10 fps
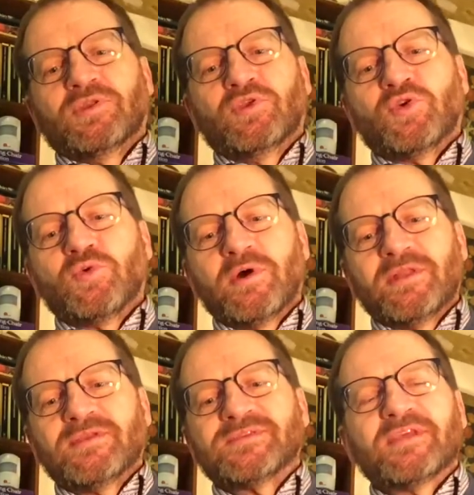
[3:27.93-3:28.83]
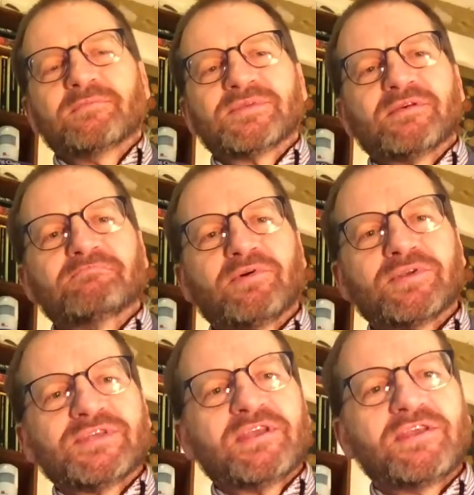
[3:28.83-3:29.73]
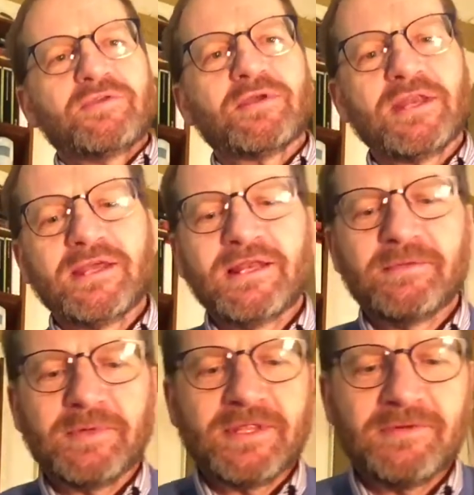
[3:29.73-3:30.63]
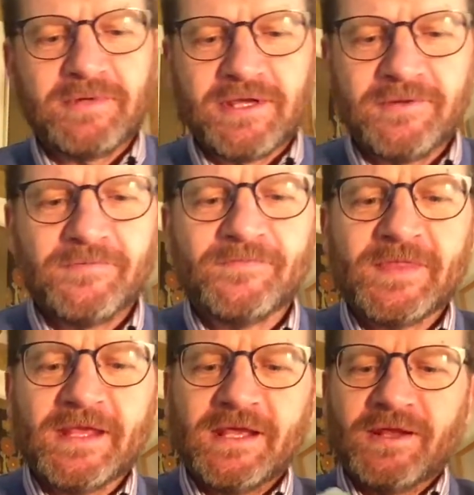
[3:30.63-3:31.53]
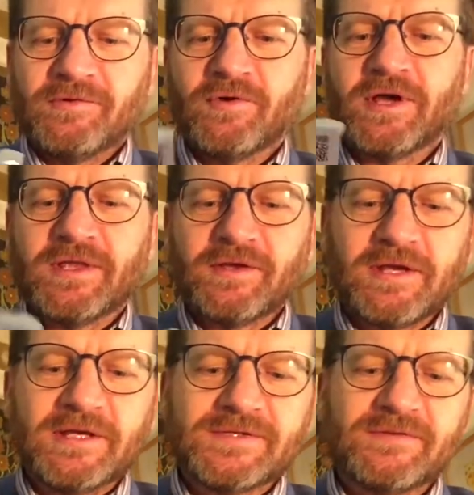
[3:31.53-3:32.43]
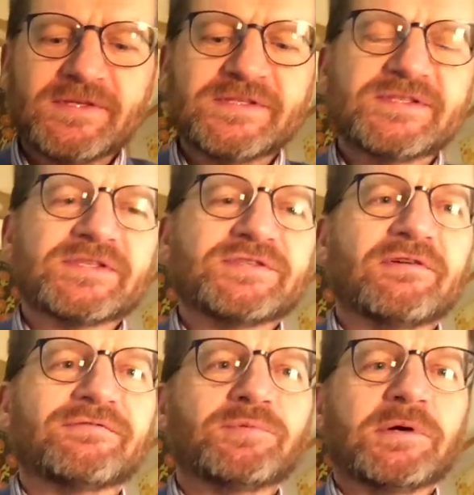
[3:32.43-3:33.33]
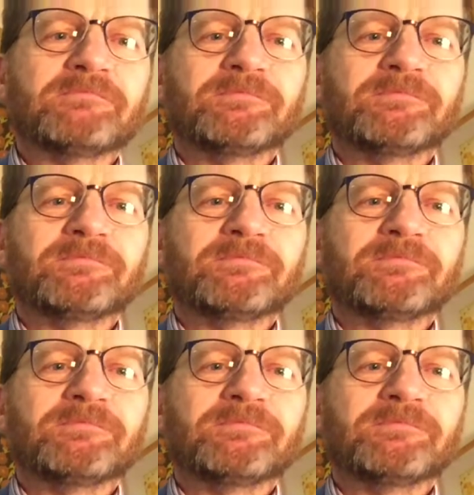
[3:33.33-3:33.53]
Not quite the same as unboxing a ukulele, but there we go. Right, okay, so this is the soft one,